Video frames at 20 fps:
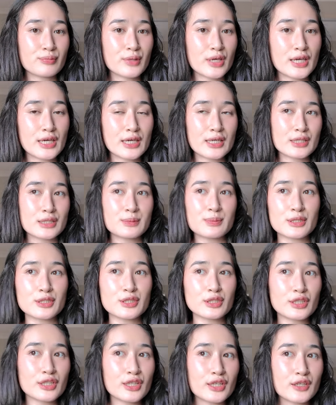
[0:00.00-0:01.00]
And
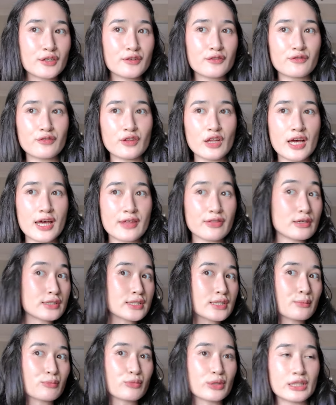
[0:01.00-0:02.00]
especially if like
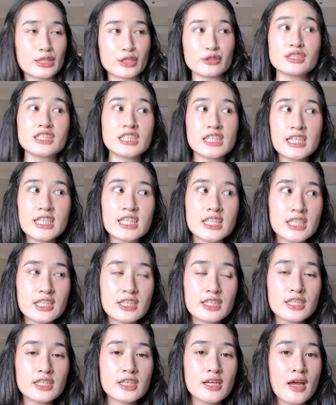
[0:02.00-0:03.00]
there's some really good
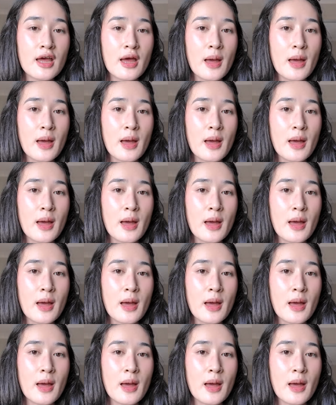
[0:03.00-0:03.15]
tea,